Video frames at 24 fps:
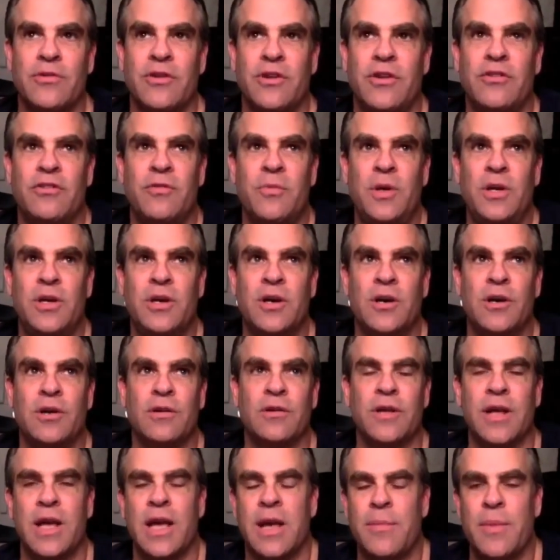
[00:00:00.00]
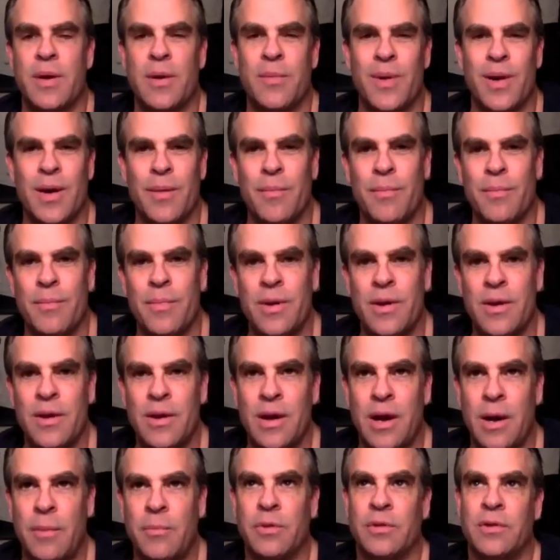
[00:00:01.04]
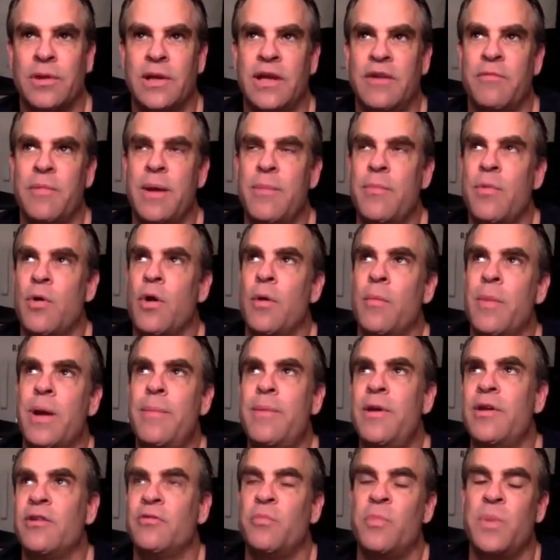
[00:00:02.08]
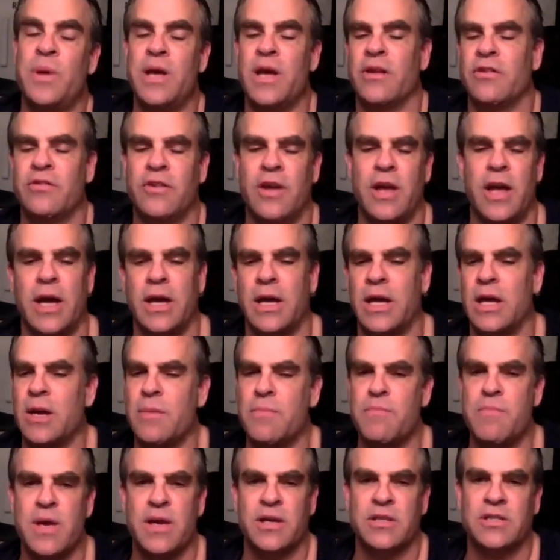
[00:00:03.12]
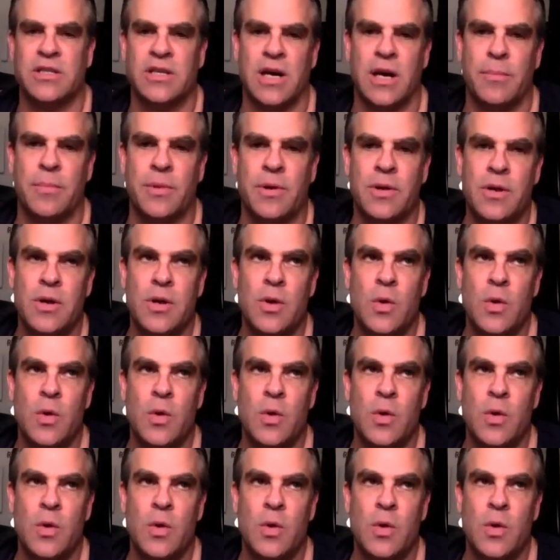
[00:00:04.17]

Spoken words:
They used to be called MMM, I believe, maybe it's BSA. I get them mixed up.